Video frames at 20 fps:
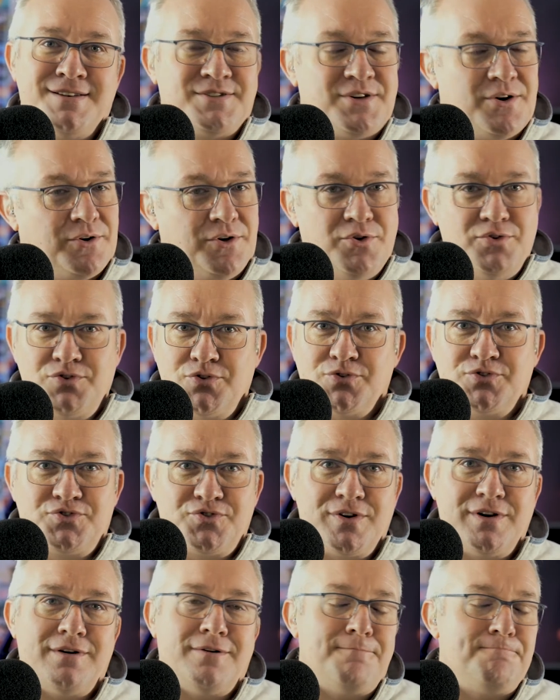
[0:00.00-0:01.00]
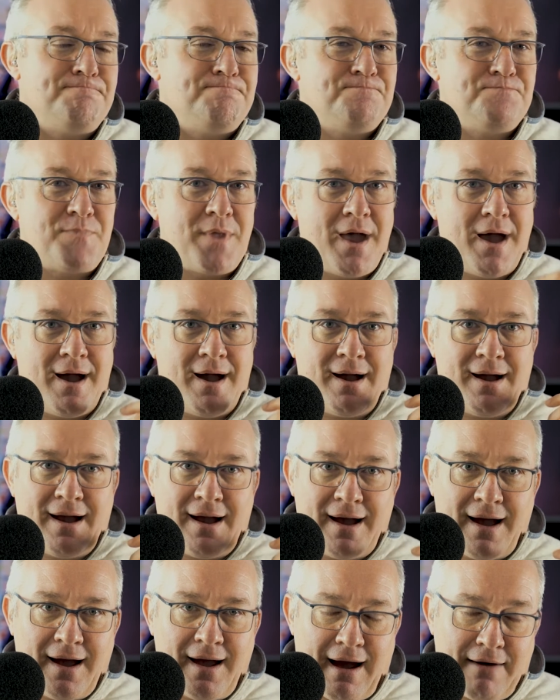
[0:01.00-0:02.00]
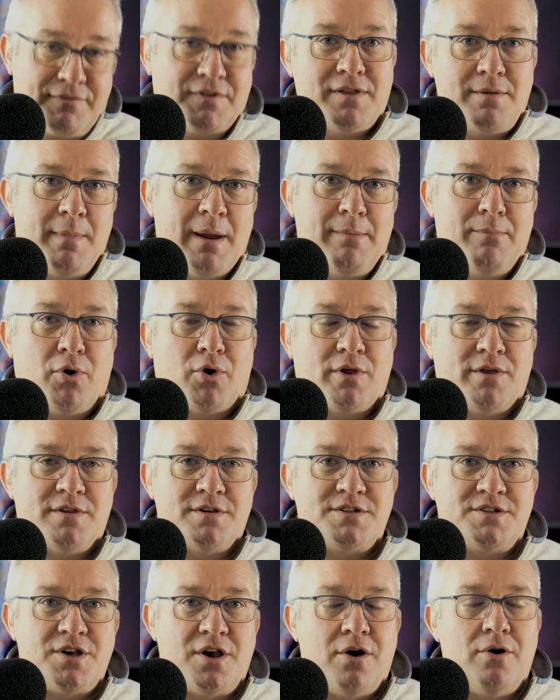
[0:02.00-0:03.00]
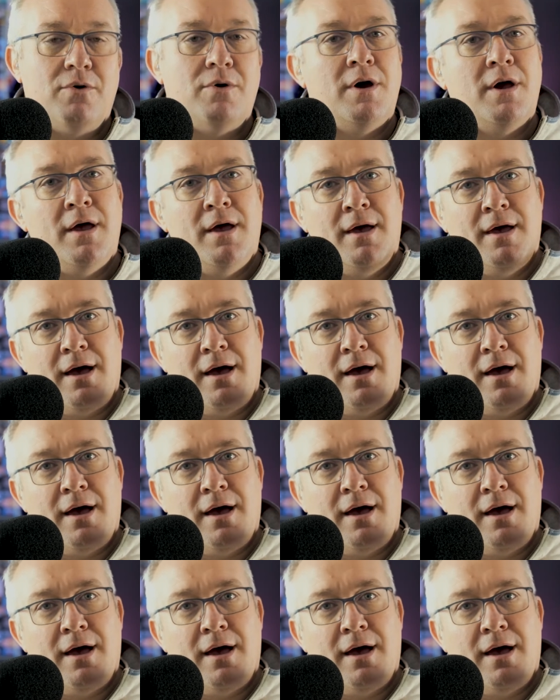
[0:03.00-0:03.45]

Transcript: So usual drill, after the main body of the show,